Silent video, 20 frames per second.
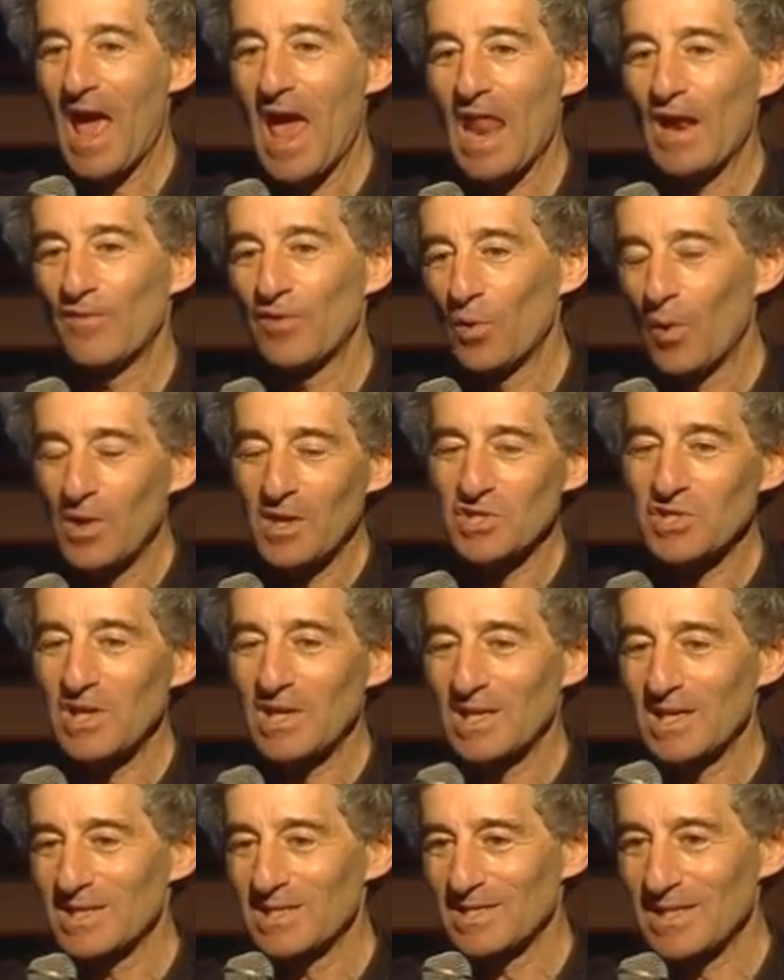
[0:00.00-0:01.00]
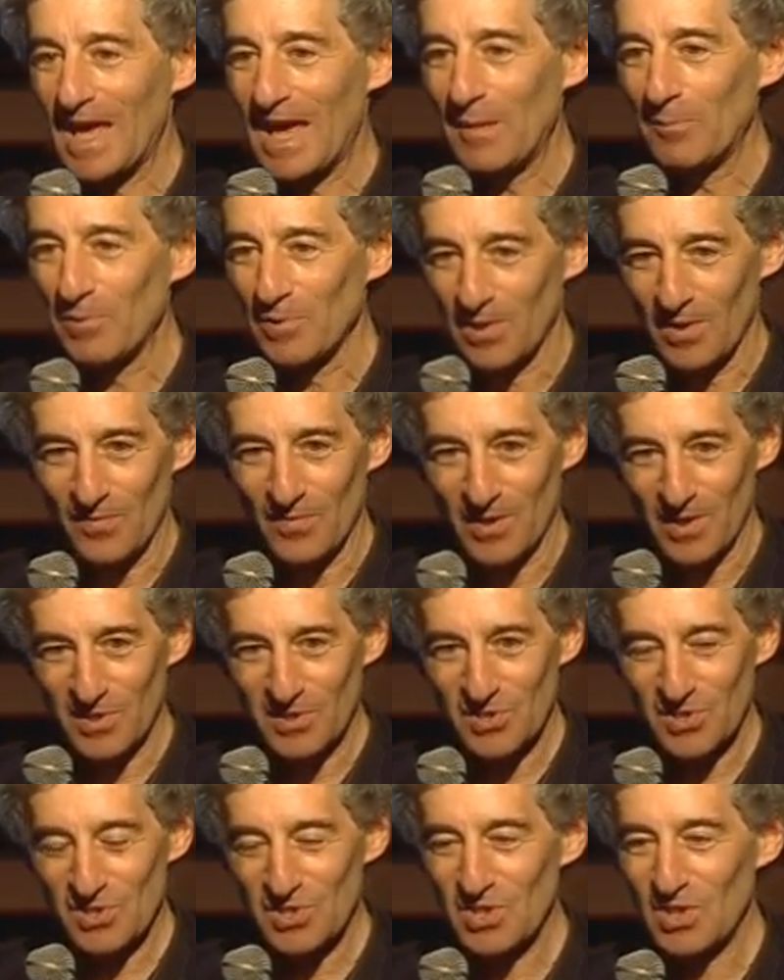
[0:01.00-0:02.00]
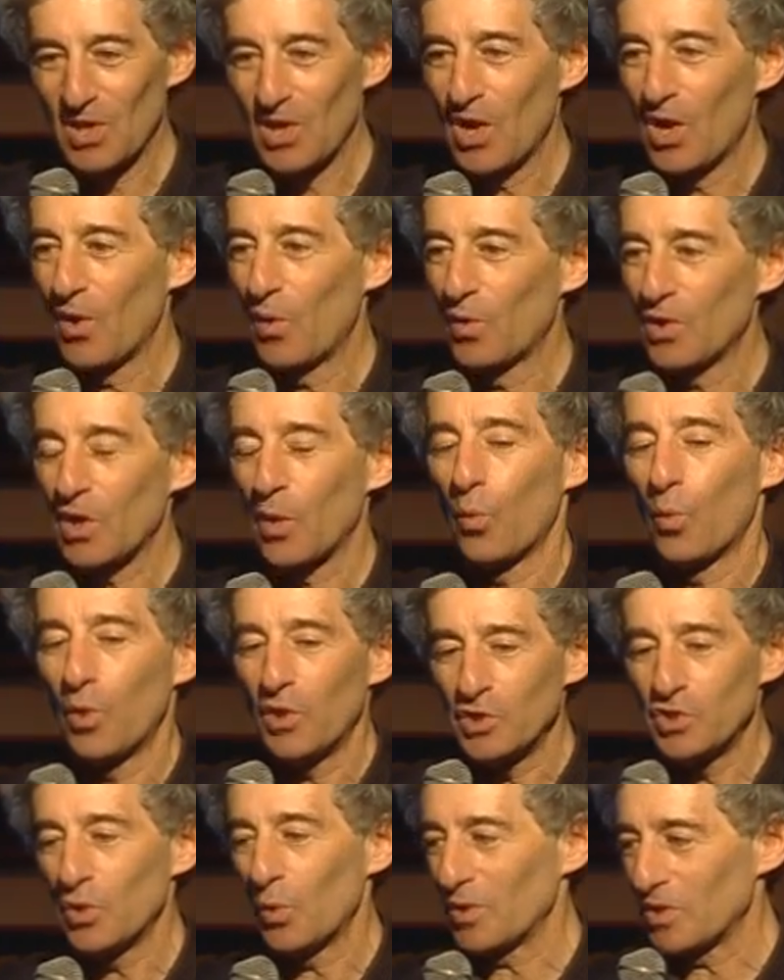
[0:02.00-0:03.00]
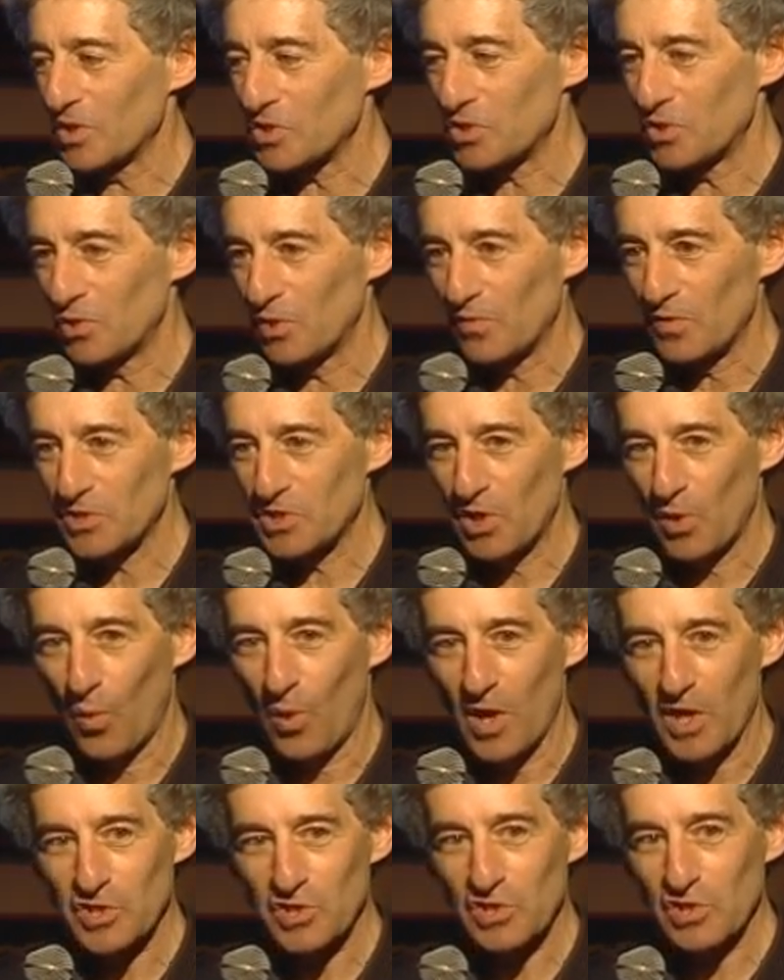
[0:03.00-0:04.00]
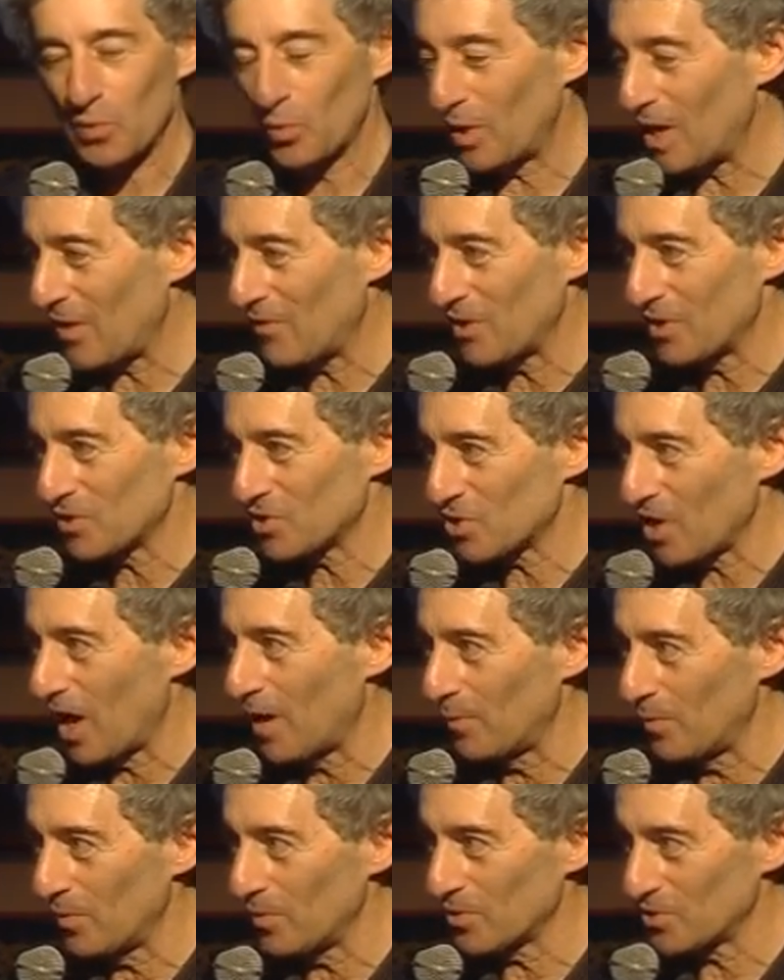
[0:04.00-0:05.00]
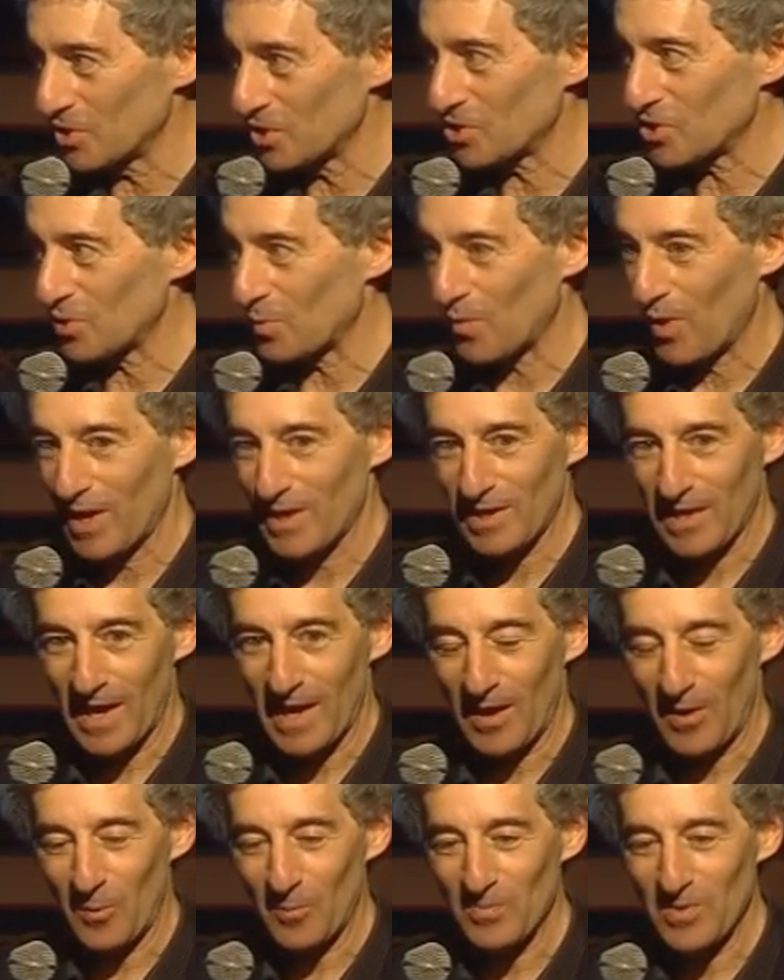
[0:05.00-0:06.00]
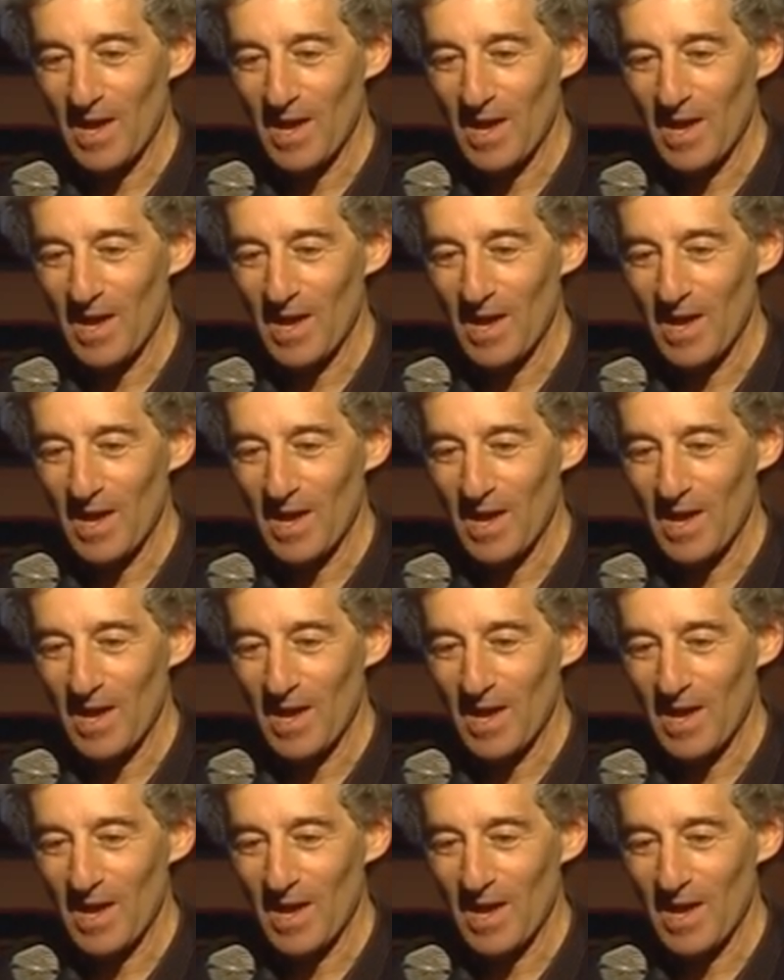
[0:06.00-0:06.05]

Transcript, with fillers: And if you want to see an example of this, you know, we're doing this at the University of Washington. We have an ensemble system right now.